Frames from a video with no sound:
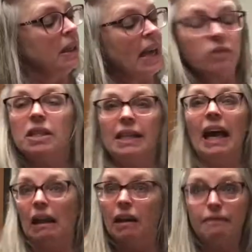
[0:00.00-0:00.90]
Counting
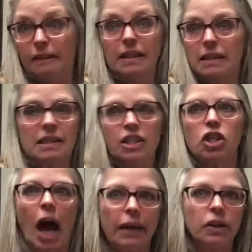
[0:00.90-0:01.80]
elephants and
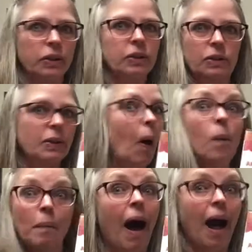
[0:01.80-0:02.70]
tigers. Oh
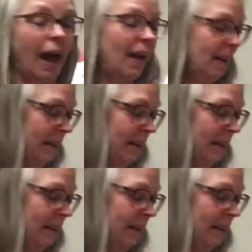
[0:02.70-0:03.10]
my.